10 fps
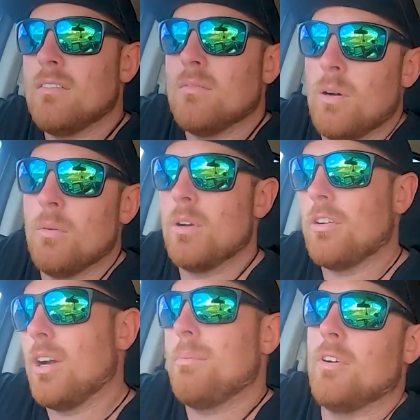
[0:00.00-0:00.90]
While we
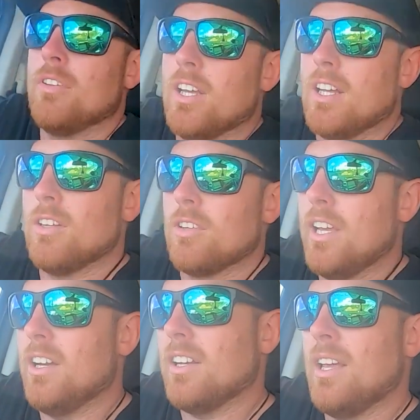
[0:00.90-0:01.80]
were up on the
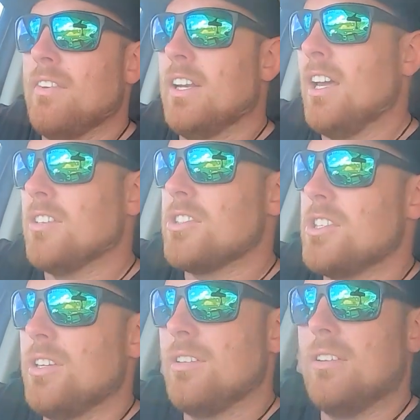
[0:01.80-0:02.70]
lookout having lunch,